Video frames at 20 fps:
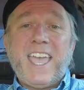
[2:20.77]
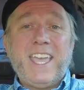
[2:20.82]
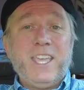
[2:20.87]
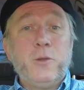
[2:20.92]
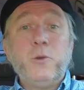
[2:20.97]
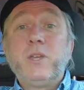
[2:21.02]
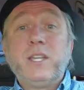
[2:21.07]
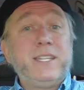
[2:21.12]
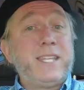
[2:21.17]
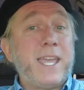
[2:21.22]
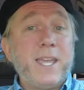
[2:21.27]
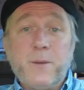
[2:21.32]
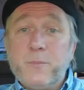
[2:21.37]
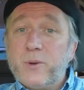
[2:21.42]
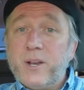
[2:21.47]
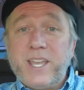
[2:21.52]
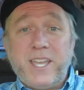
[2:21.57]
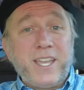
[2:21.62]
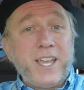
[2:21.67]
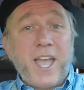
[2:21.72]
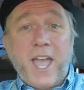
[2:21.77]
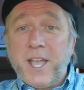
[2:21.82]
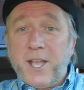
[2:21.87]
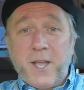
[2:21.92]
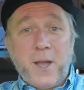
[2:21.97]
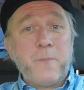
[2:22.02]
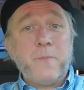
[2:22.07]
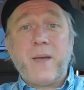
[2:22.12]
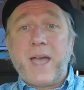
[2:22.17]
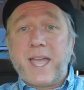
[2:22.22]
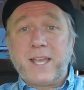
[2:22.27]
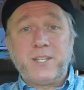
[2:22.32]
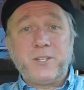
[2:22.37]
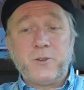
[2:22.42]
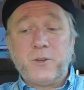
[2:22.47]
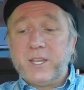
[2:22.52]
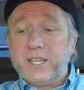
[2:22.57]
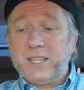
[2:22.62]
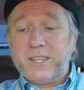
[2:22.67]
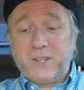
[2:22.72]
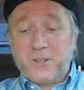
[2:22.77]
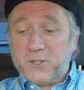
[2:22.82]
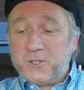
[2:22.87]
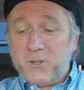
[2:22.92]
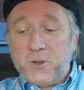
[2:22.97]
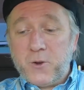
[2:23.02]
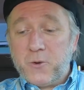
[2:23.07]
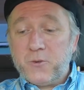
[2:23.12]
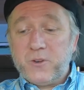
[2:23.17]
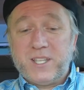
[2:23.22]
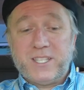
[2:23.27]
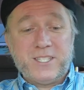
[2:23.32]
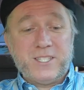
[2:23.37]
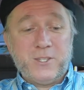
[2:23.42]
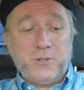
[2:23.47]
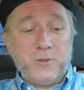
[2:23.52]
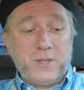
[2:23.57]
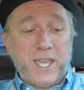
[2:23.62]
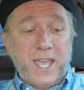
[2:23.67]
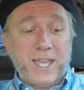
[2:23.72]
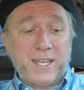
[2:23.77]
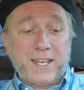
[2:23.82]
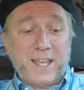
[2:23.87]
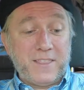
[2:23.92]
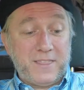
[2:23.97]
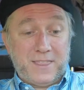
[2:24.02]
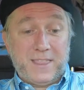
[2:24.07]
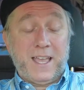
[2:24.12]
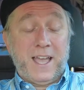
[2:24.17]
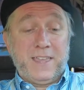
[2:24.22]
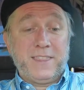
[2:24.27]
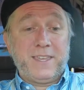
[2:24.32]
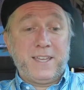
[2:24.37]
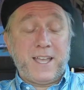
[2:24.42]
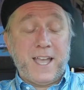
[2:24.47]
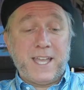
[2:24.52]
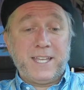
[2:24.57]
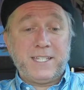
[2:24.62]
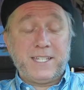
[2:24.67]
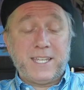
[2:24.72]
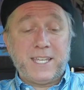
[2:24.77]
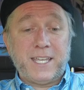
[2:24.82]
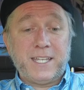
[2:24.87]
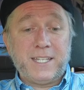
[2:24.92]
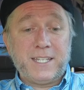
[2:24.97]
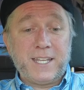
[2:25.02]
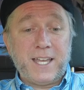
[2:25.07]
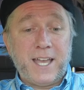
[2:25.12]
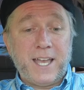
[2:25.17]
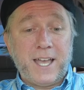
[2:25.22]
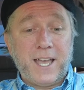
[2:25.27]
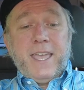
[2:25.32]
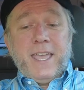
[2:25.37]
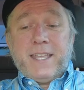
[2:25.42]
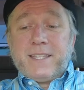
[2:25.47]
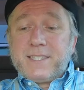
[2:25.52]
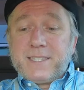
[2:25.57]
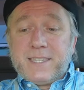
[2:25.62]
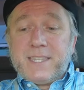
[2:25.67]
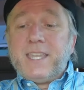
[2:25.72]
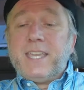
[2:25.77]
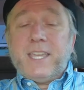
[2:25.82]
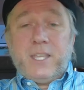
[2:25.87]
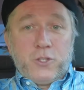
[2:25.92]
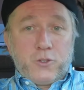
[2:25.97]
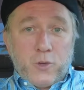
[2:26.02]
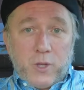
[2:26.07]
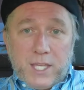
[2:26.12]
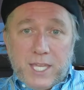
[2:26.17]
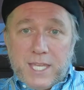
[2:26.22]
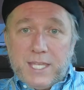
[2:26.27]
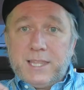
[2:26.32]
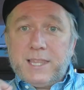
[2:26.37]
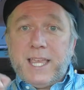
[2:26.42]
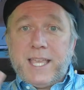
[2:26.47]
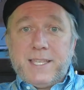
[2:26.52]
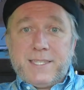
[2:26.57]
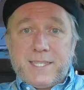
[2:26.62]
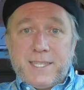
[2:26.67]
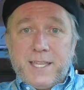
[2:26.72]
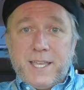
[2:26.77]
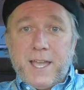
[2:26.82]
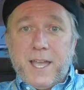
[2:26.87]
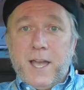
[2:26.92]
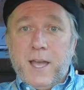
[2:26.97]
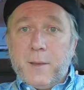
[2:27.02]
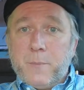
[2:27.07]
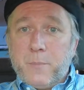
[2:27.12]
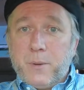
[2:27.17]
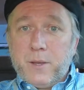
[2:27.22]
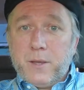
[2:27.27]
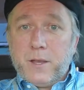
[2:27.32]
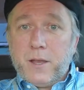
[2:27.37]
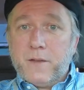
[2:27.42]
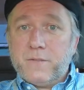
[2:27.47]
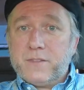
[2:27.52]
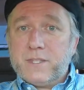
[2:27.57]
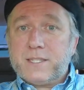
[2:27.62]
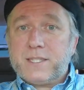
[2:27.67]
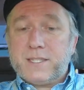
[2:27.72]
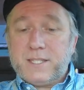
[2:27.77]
You can take a break and come back to it. There's no reason you can't. I think I did. It's the intricate lacing up of the